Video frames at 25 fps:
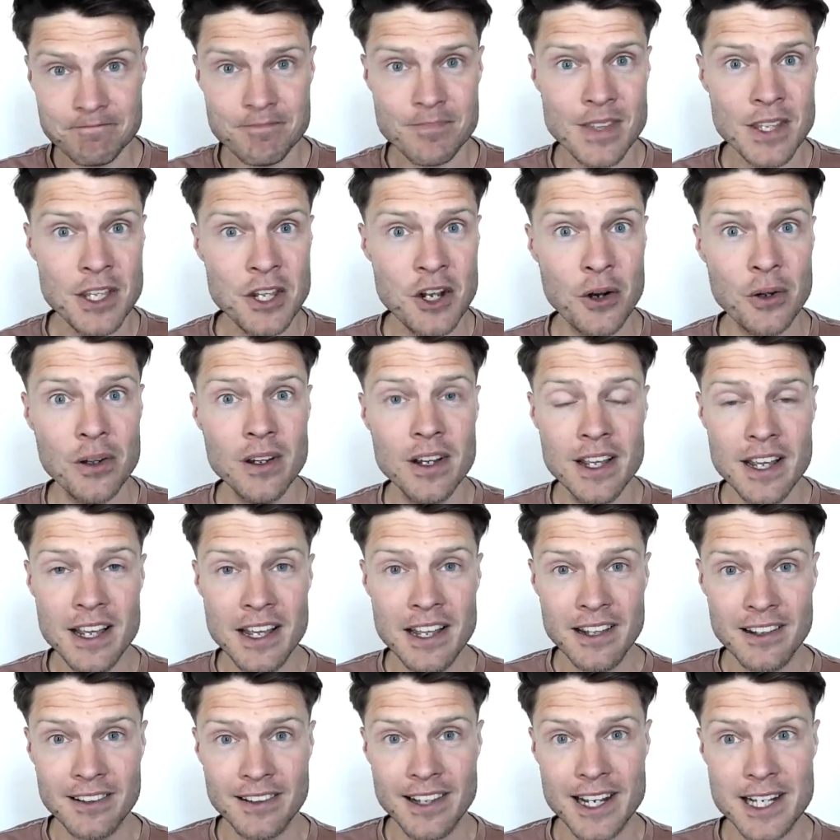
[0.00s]
you know,
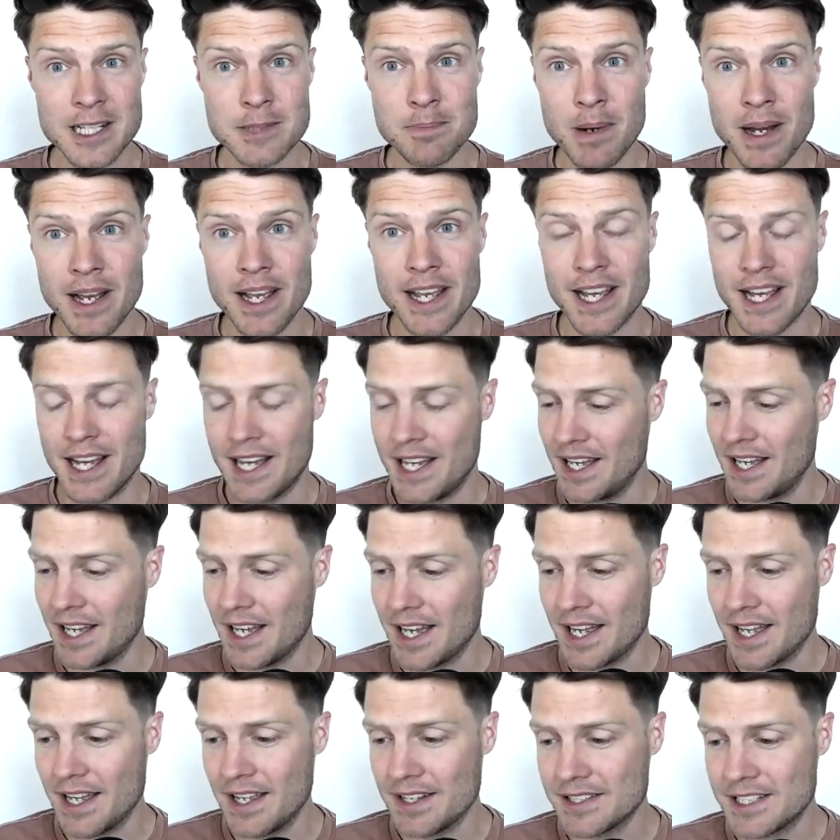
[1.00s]
let us buy
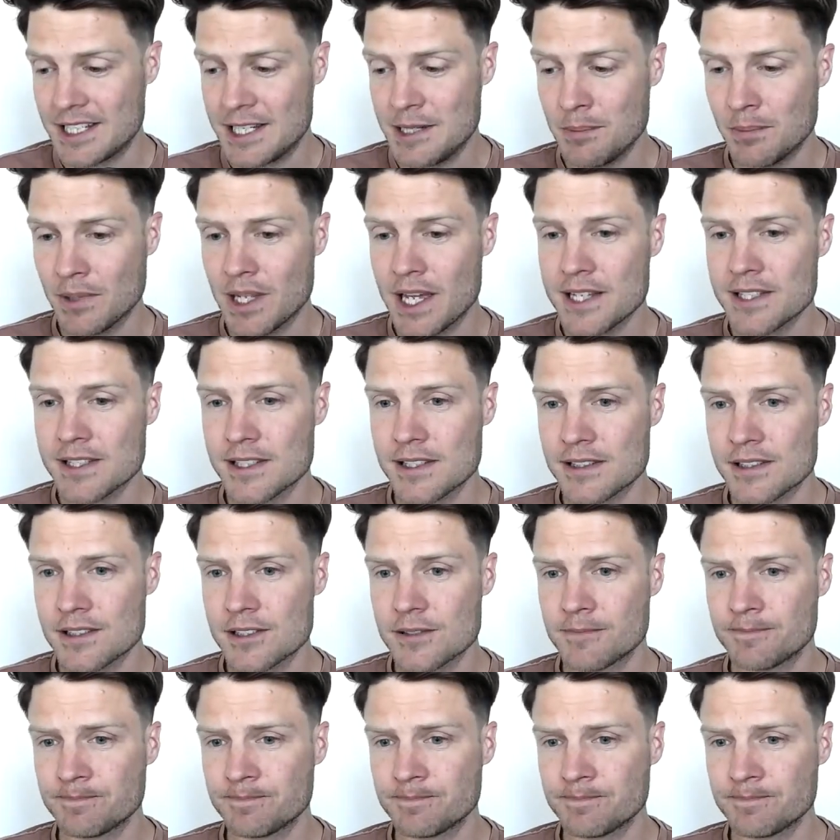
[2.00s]
a team license.